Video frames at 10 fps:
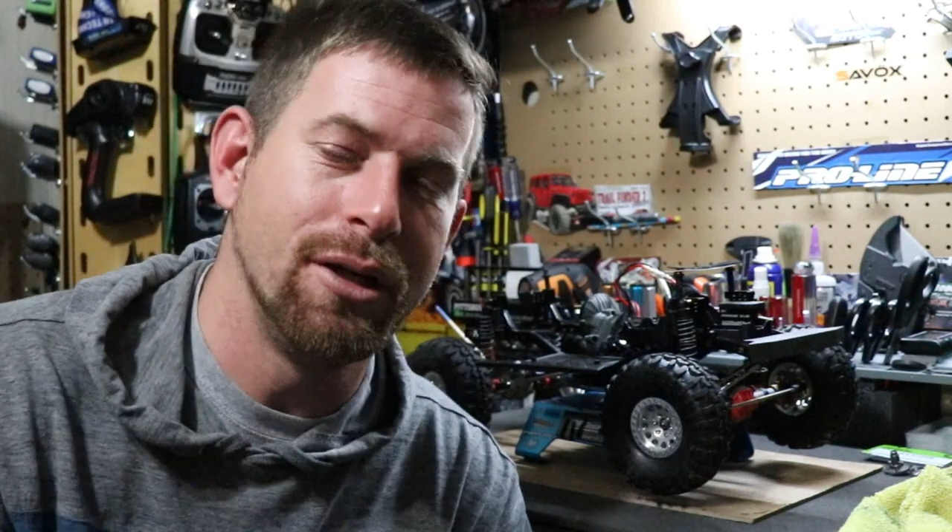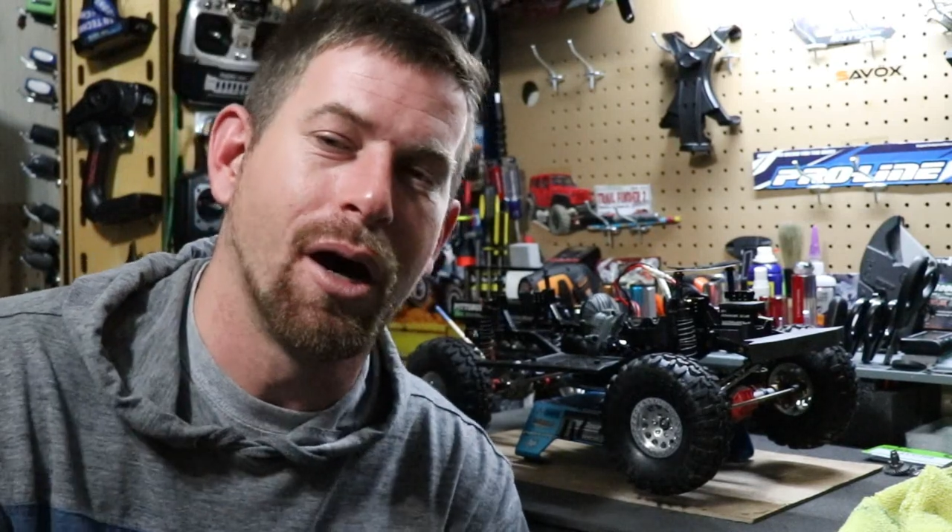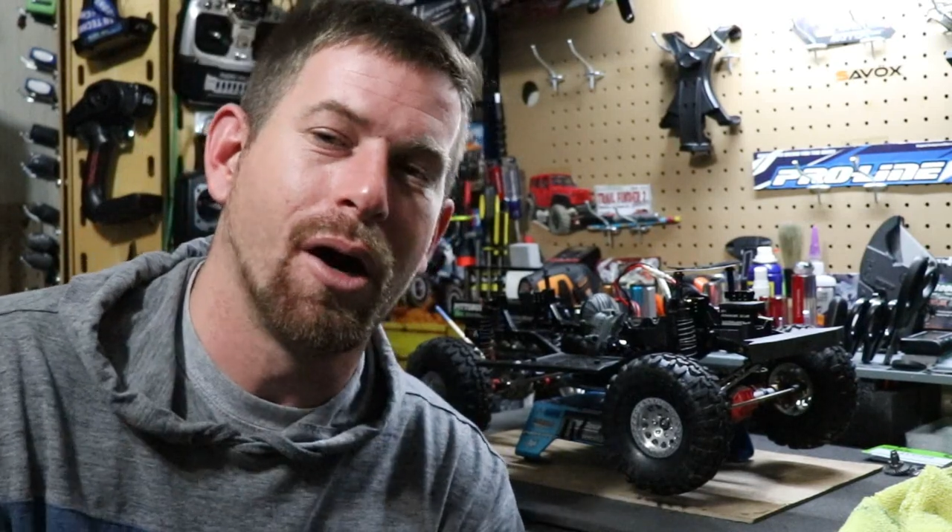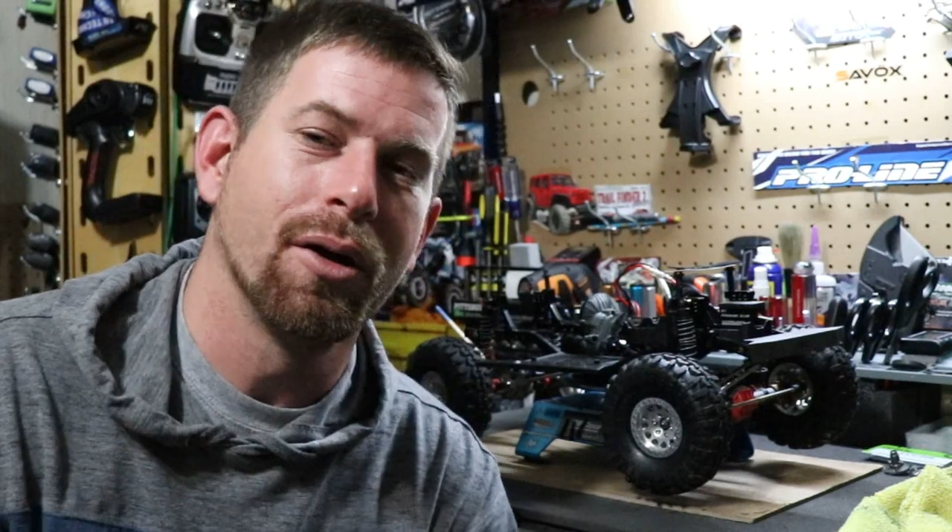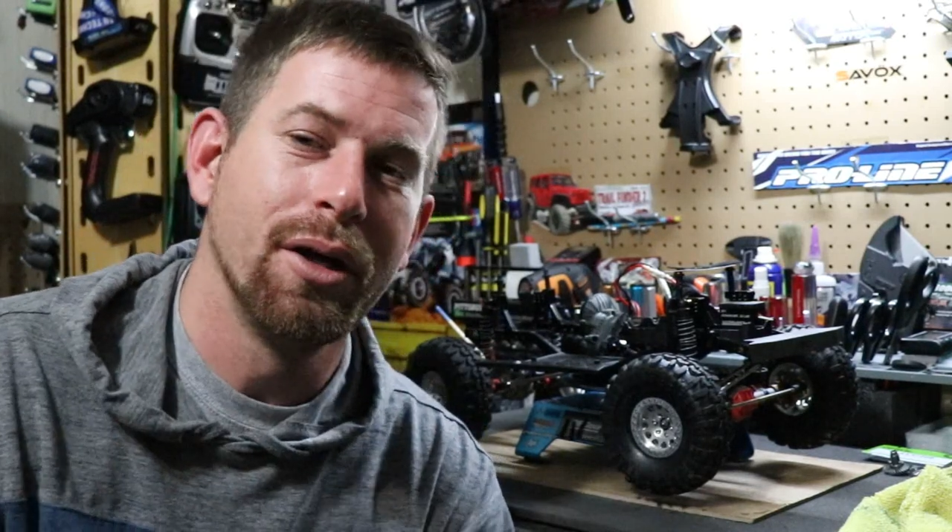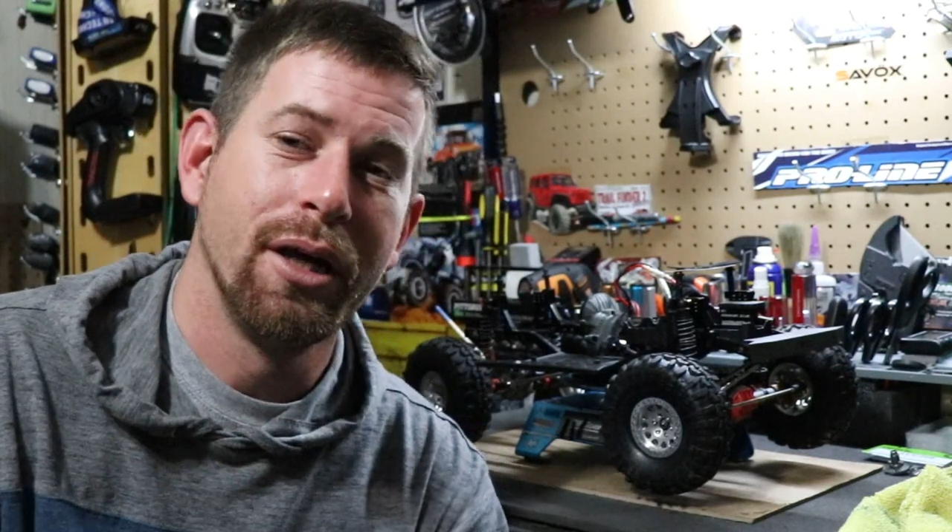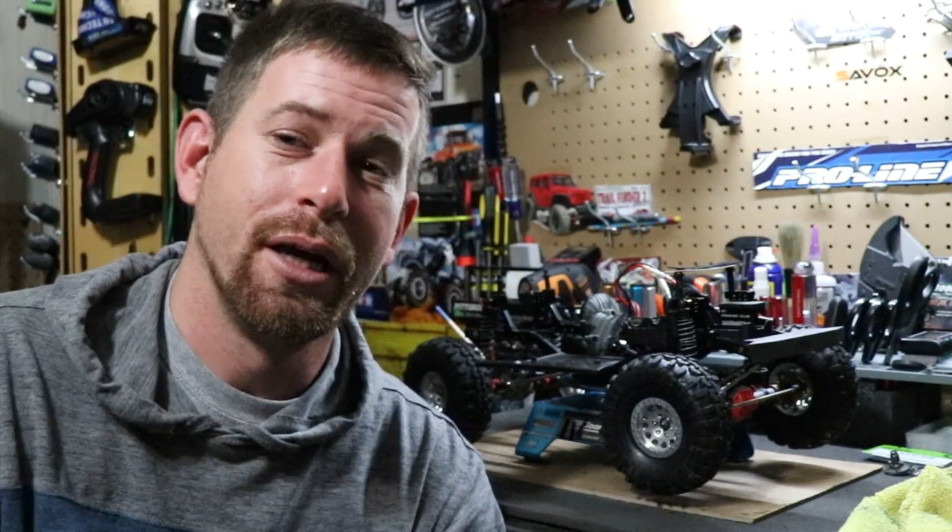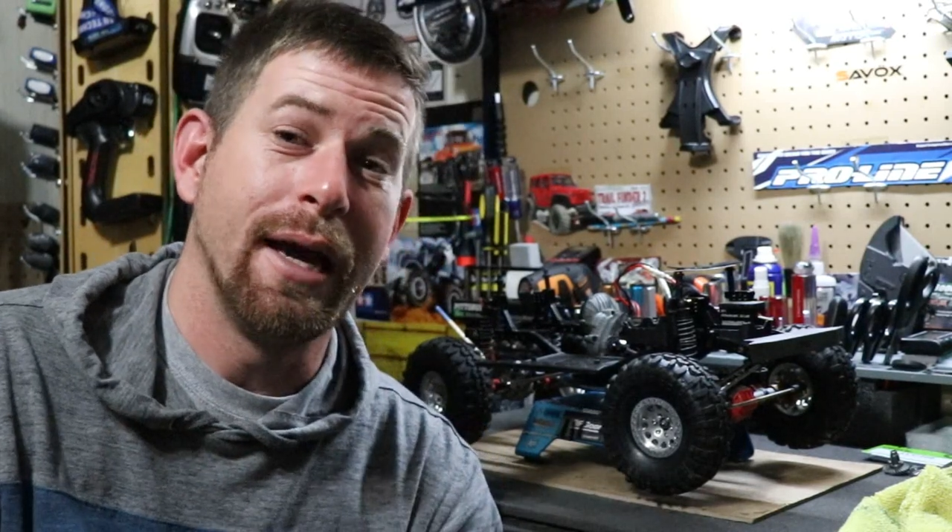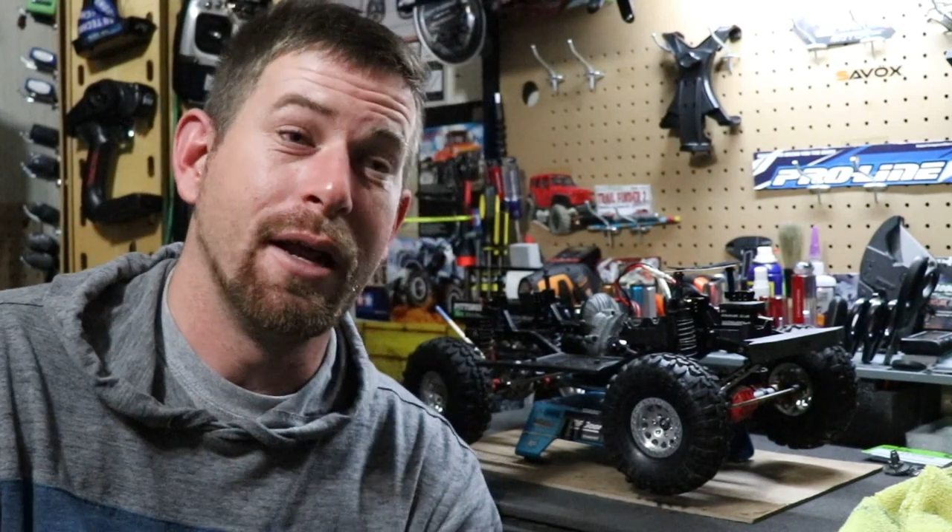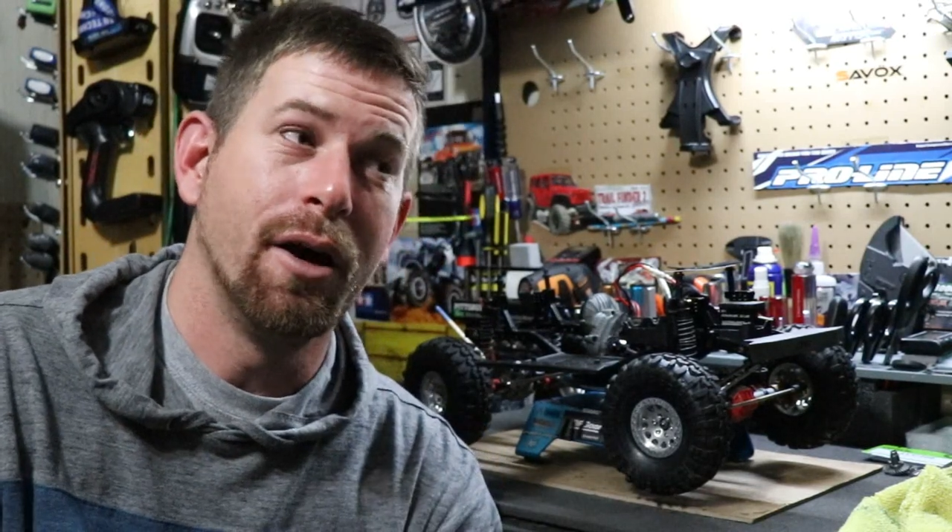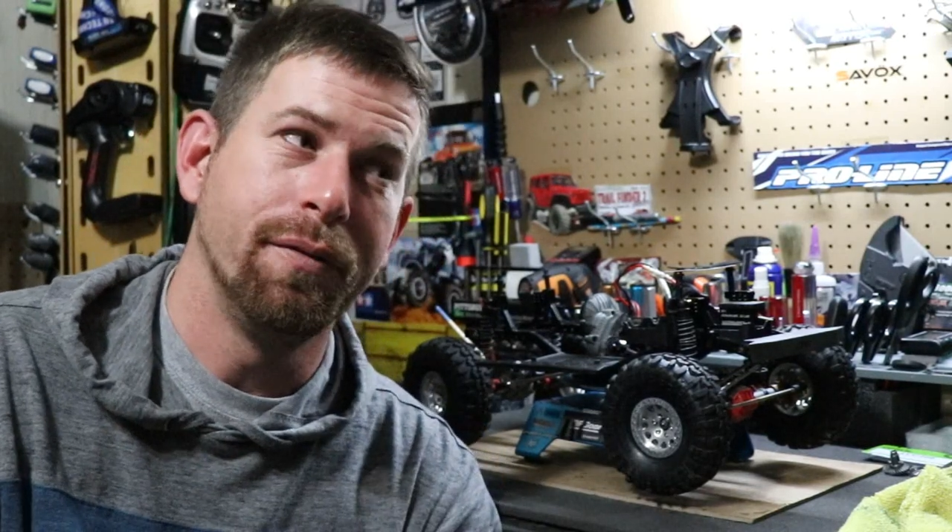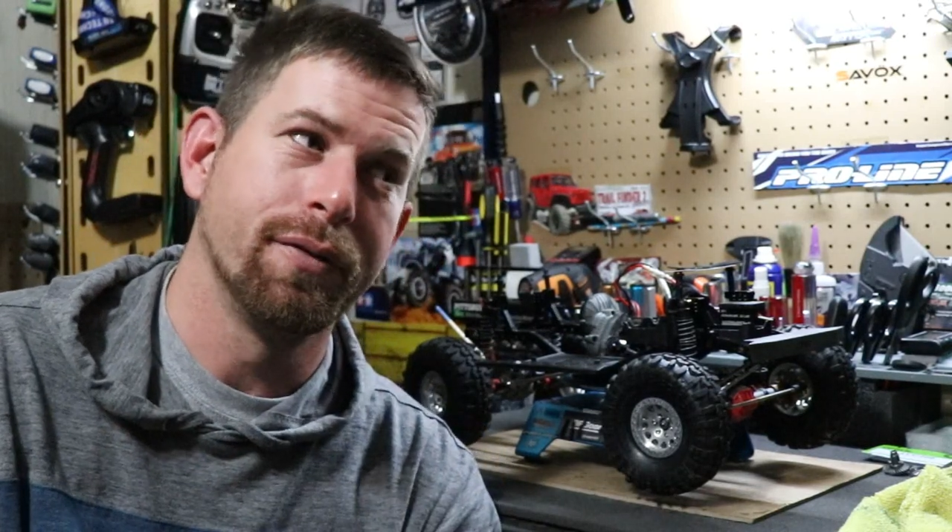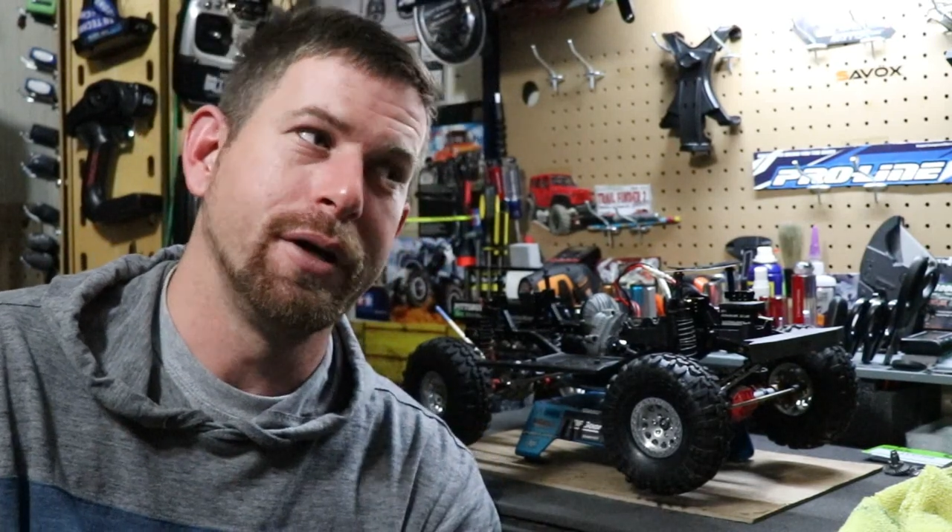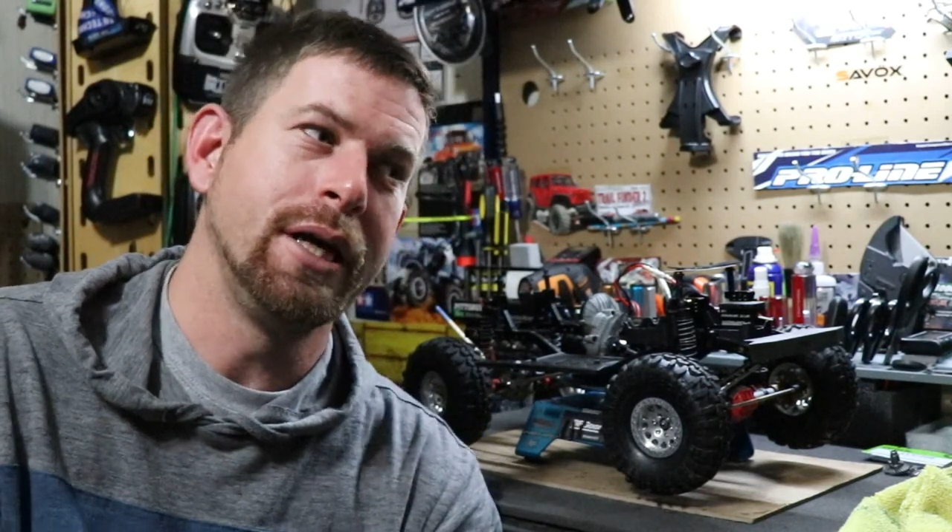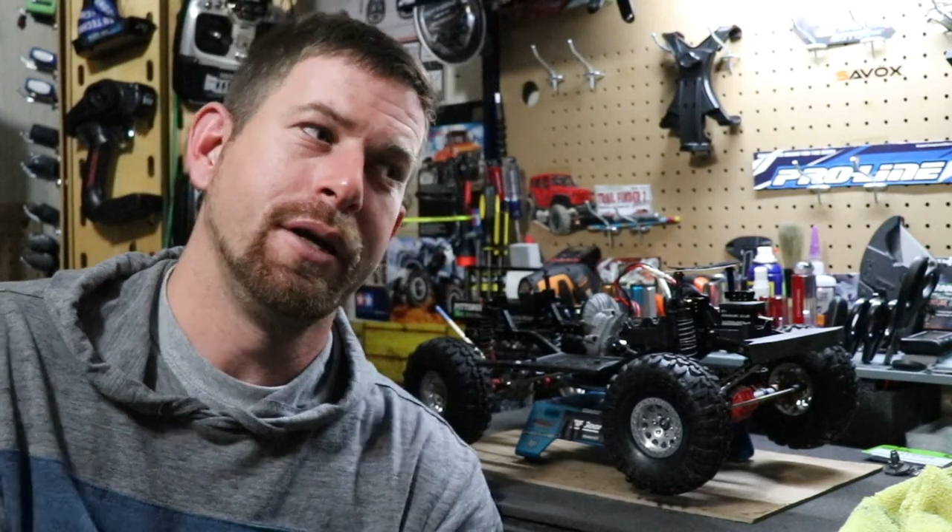y'all and
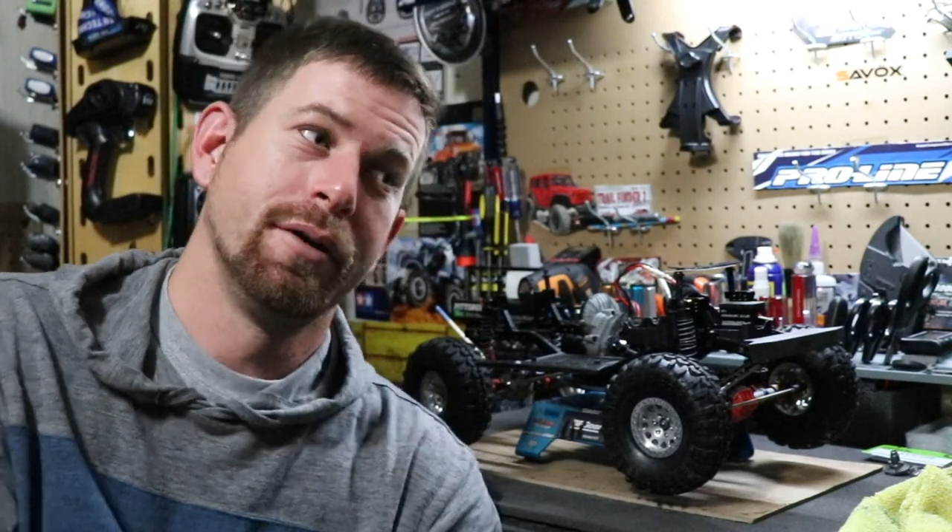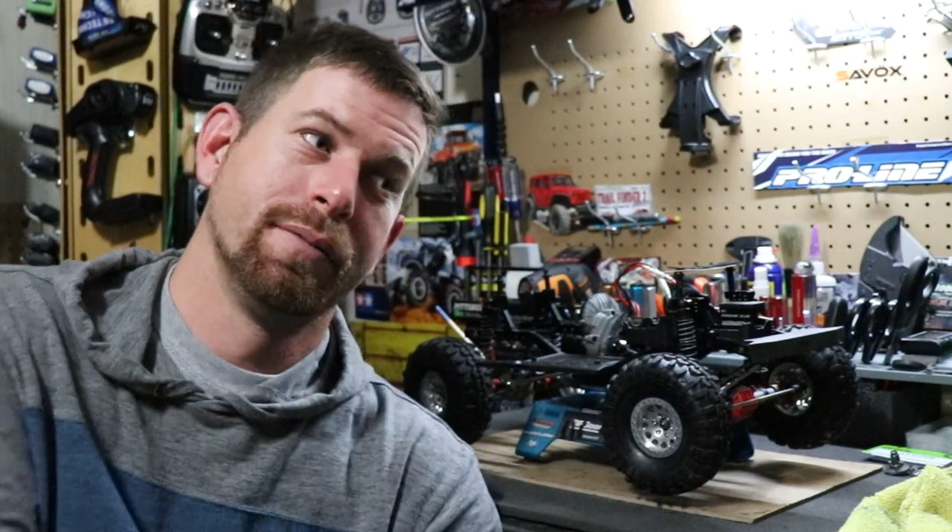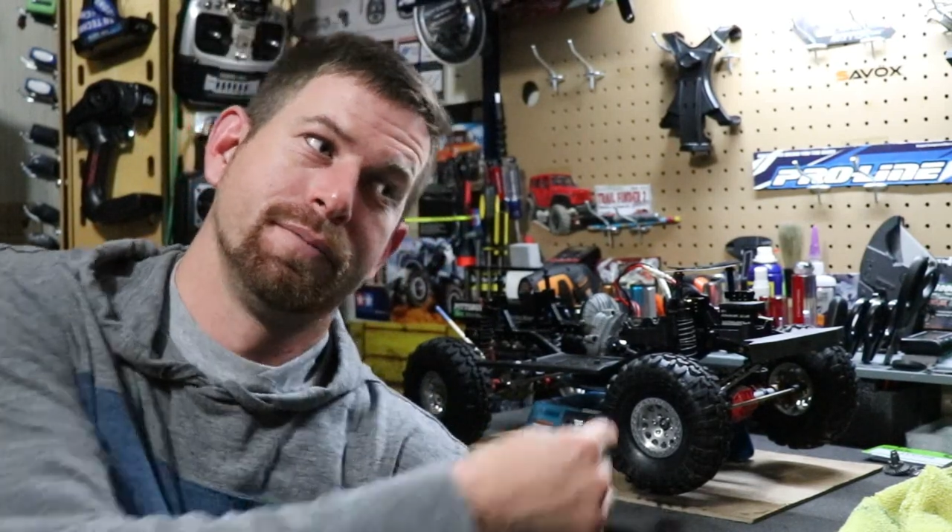hopefully